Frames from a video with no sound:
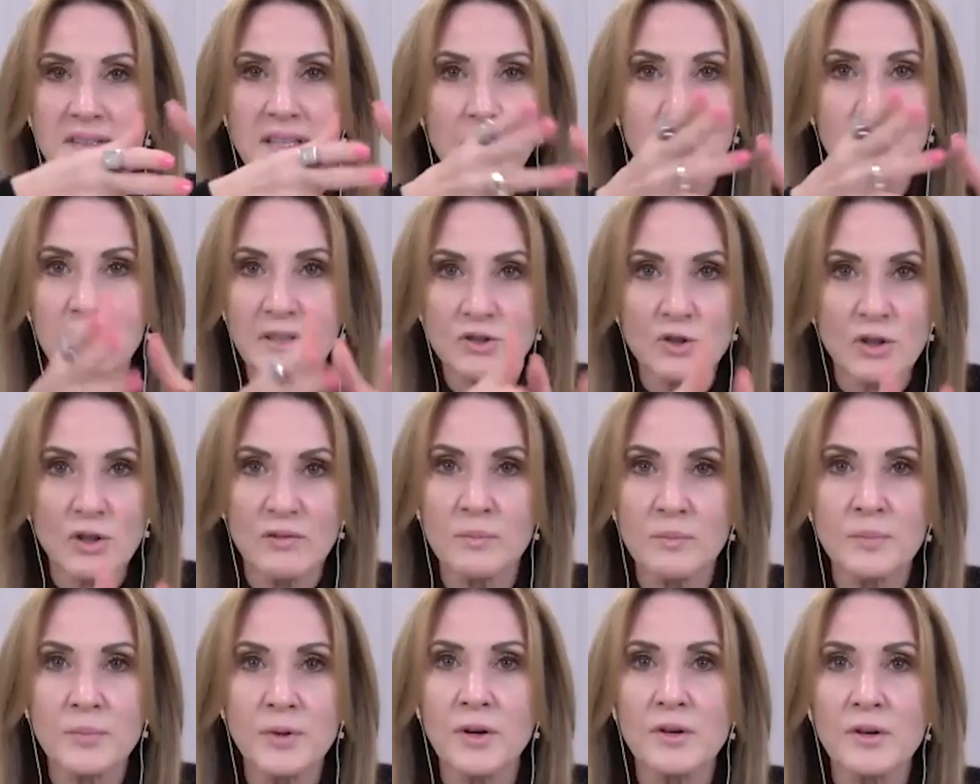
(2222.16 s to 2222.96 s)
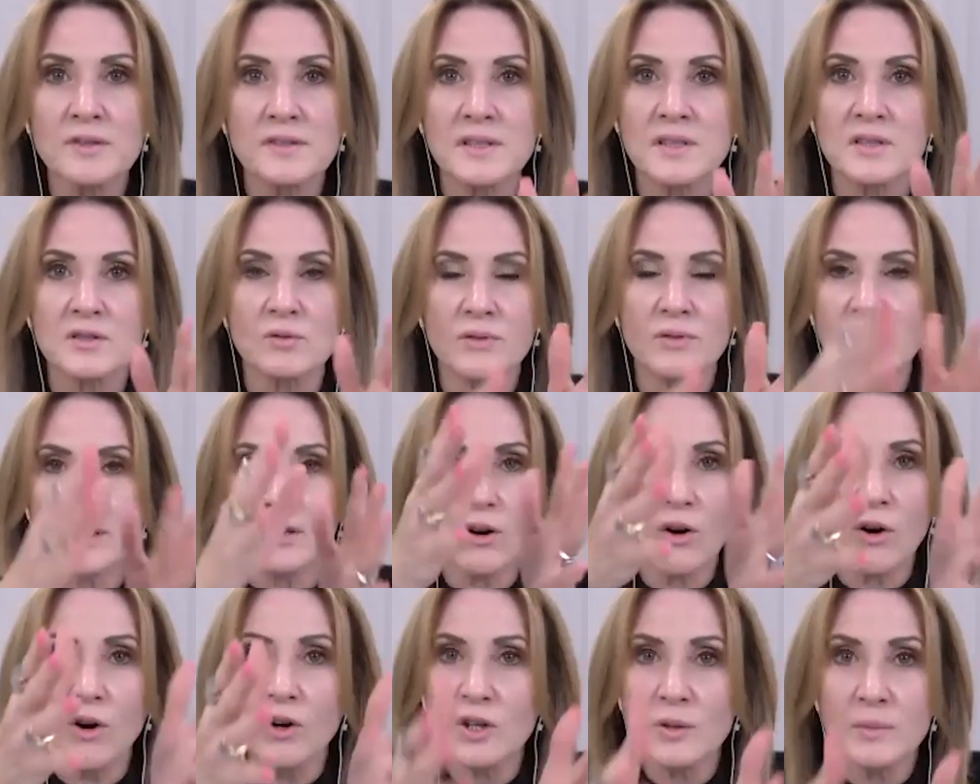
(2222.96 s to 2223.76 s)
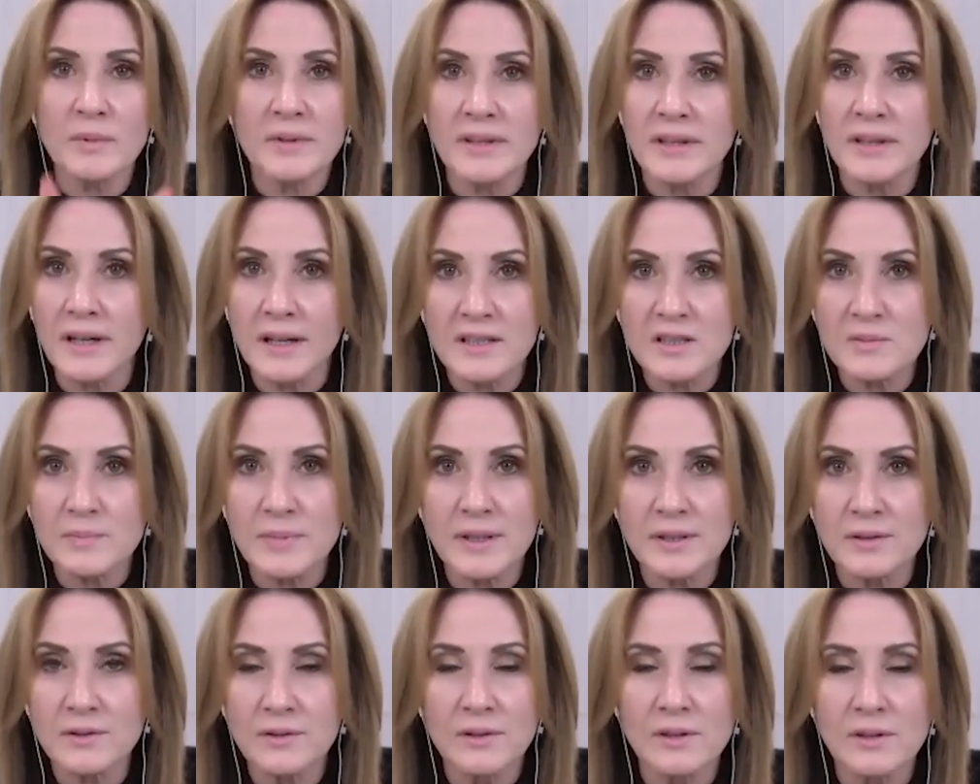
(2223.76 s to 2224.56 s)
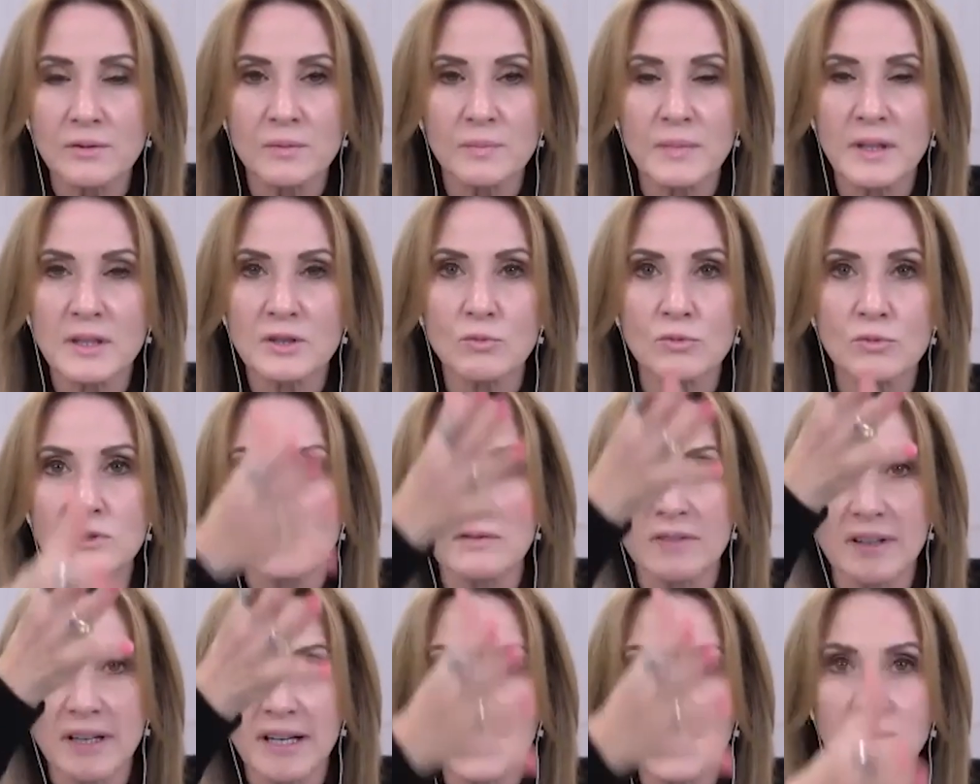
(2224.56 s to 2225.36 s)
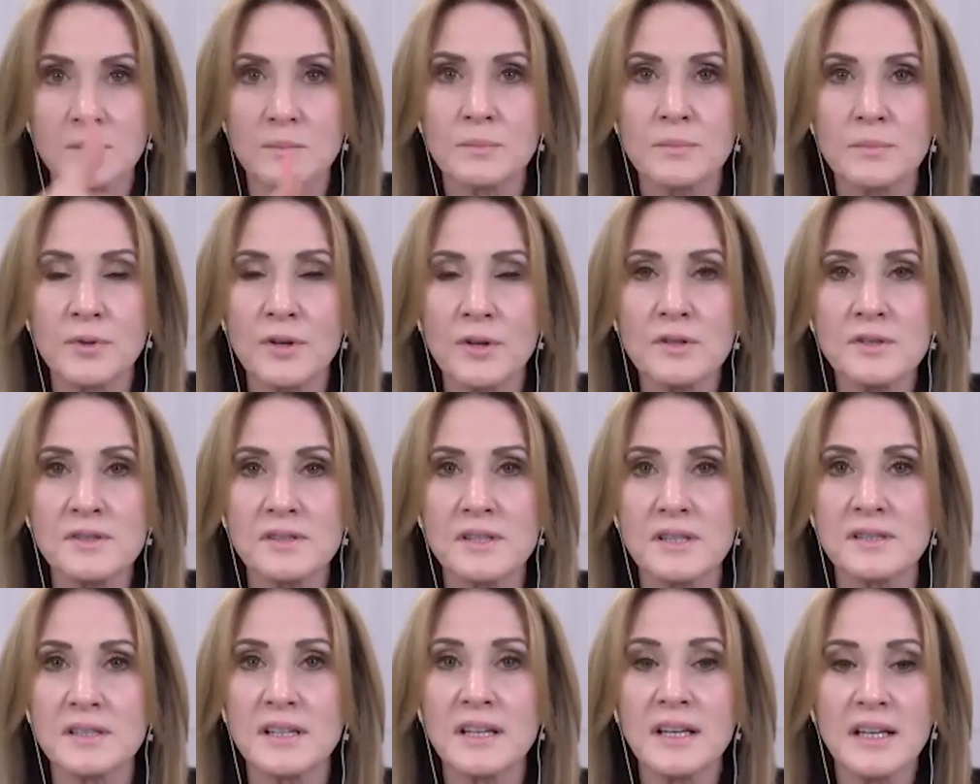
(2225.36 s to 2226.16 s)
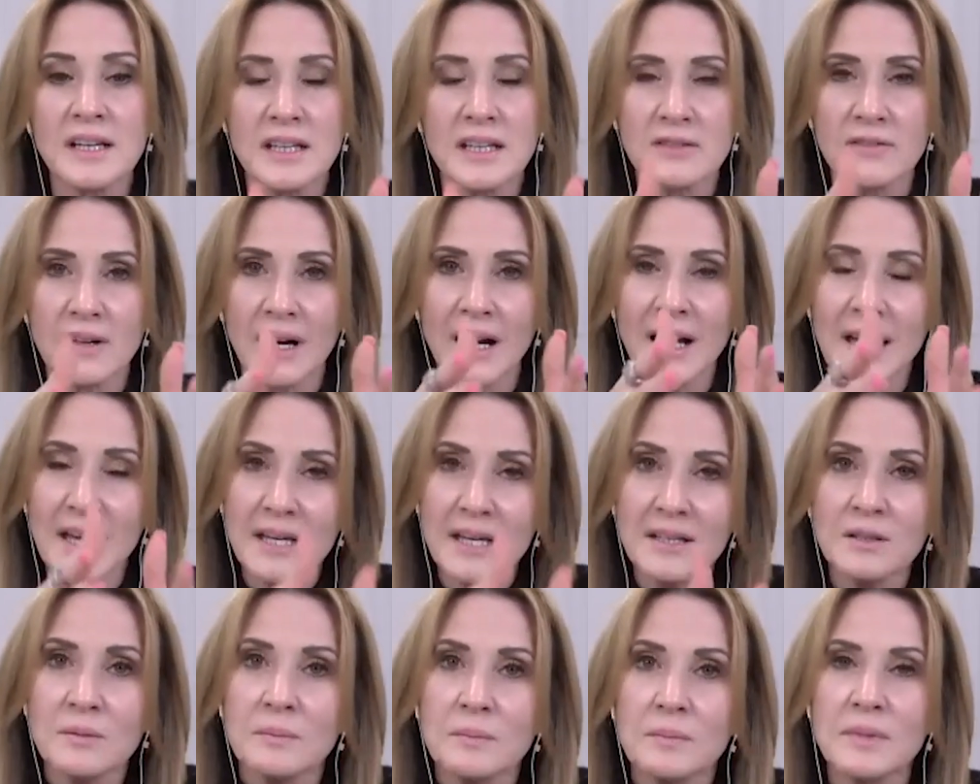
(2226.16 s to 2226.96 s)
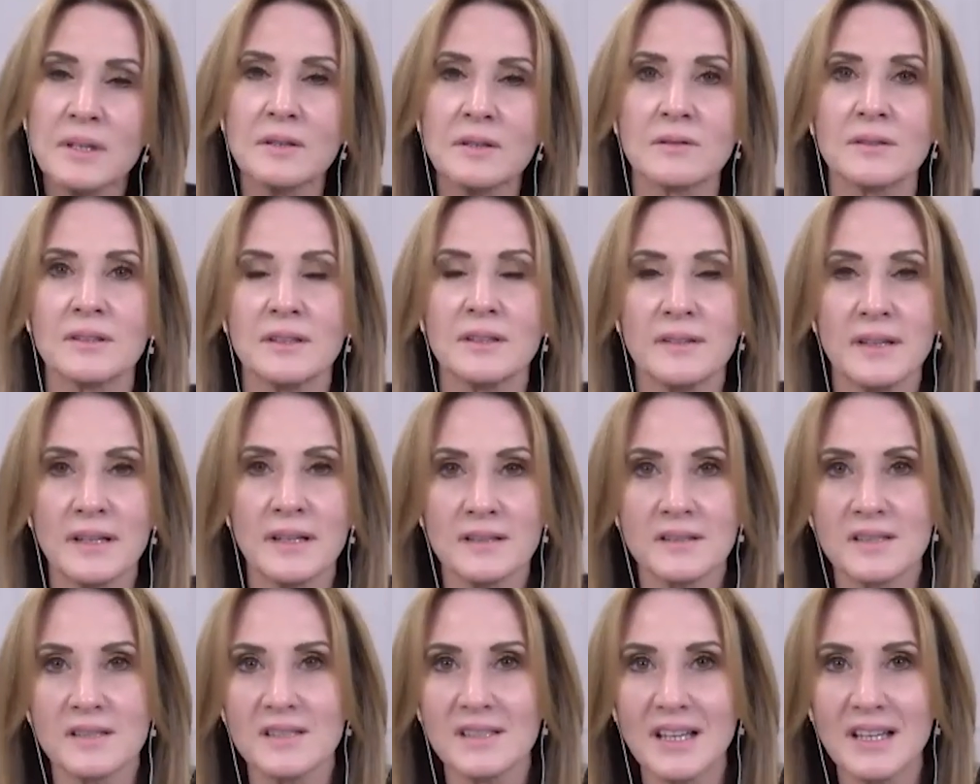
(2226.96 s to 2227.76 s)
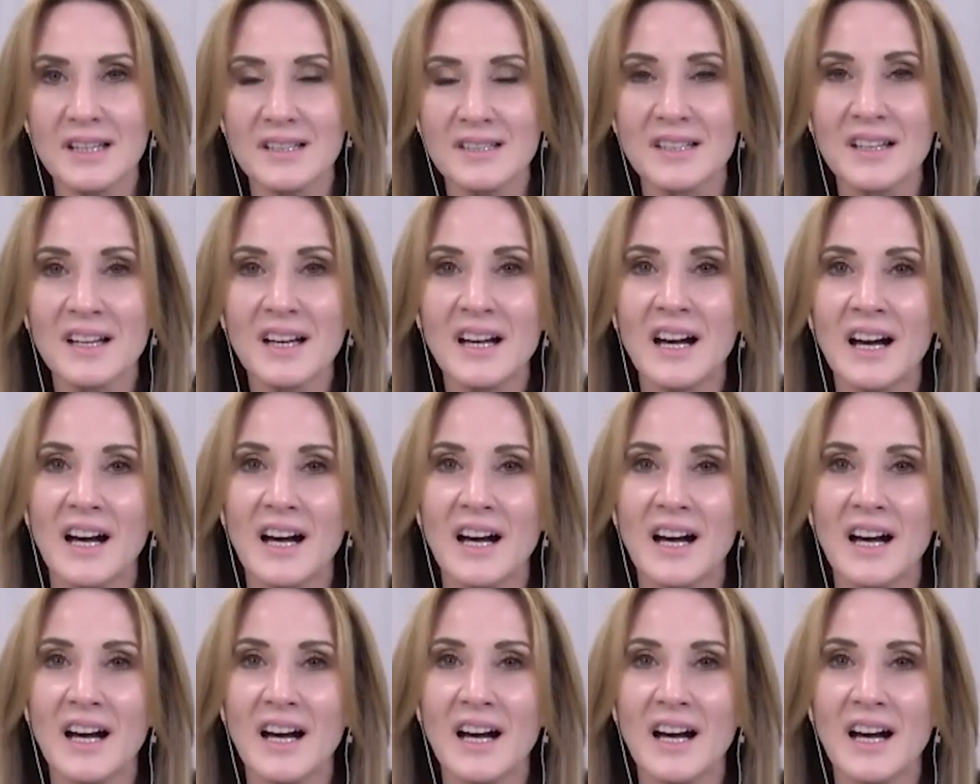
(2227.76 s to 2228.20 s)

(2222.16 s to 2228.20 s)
happening you haven't processed or that argument that I explained earlier with my daughter if I hadn't processed, if I ate a meal in that state,